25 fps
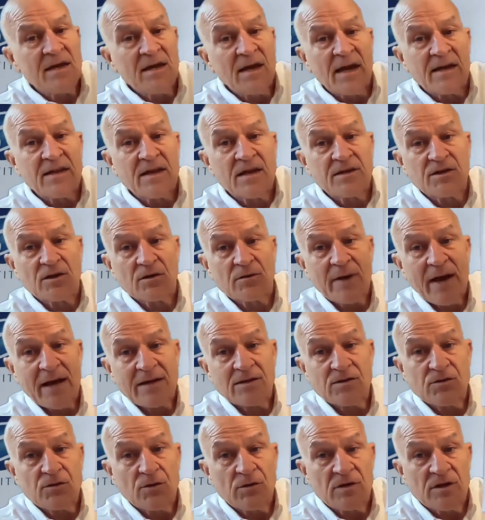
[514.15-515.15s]
And then your
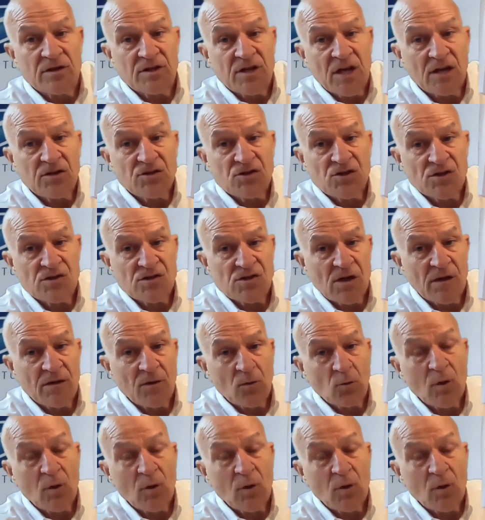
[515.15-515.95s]
gratitude intentions on the